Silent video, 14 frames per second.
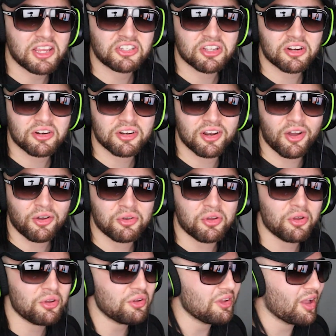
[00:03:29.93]
he cheated on,
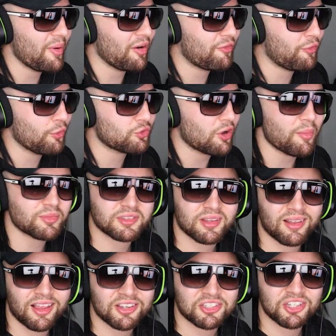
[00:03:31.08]
her about four times in the
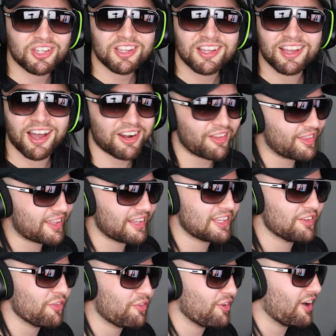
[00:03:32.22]
last year? I don't think he'd
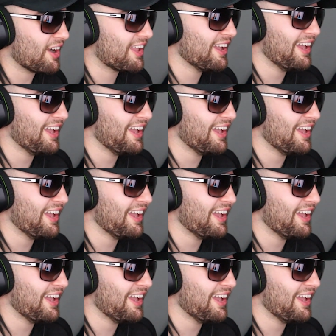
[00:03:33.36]
give a fuck.